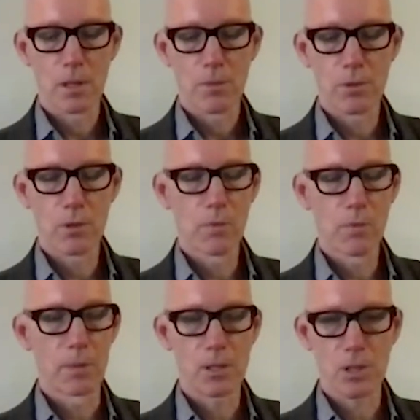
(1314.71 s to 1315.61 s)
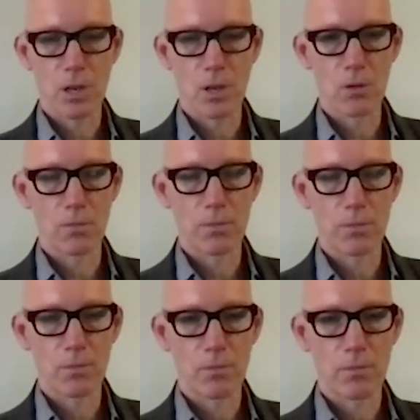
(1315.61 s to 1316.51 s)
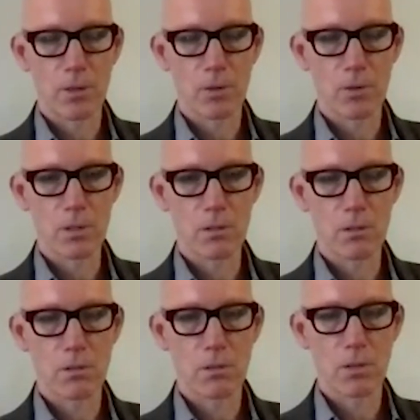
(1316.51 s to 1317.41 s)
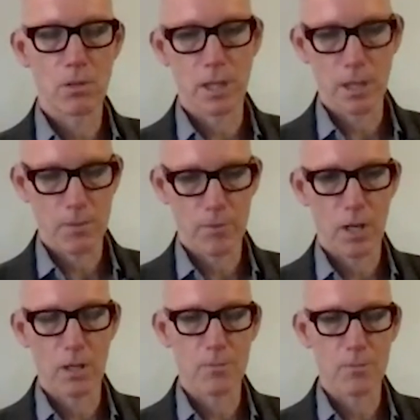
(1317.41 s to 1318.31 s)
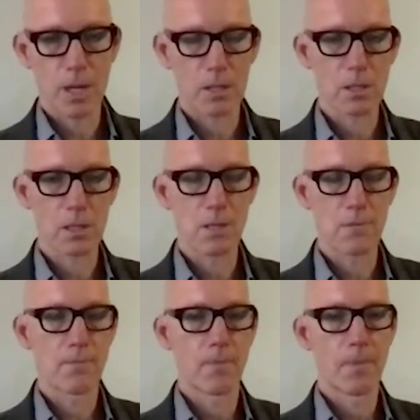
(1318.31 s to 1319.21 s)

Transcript: presumably solely because he was identified as Palestinian.